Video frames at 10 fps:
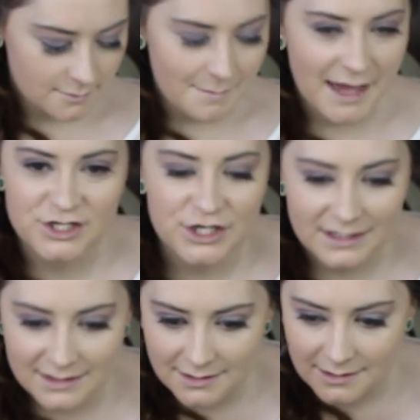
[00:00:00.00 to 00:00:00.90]
magic
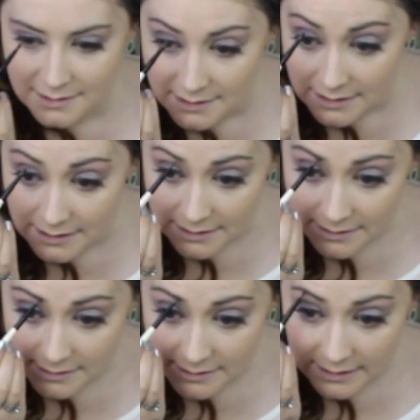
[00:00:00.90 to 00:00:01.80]

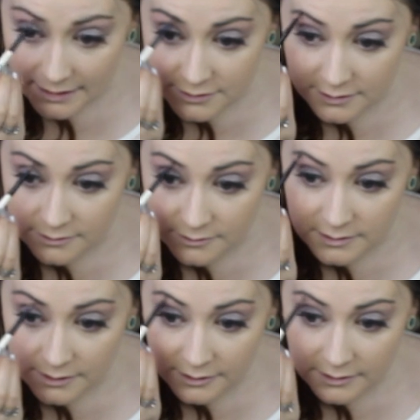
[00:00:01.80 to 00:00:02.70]
and theatrical,
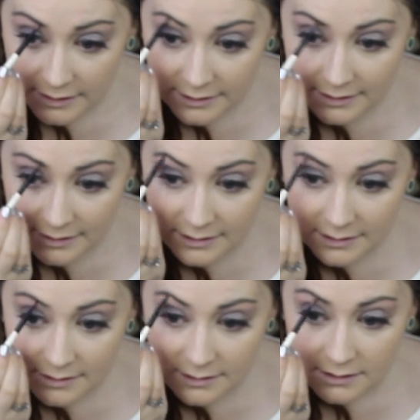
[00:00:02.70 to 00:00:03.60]
so I think
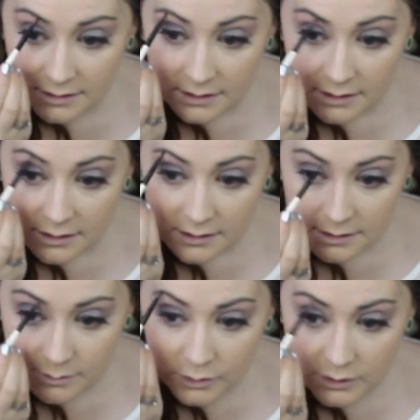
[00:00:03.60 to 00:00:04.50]

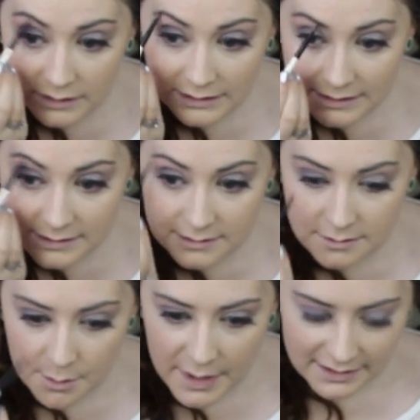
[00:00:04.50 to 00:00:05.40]
the more glitz
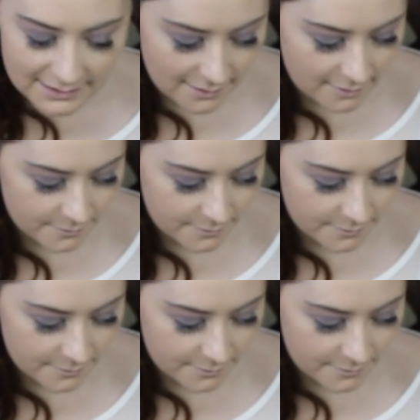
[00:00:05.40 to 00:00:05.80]
the better.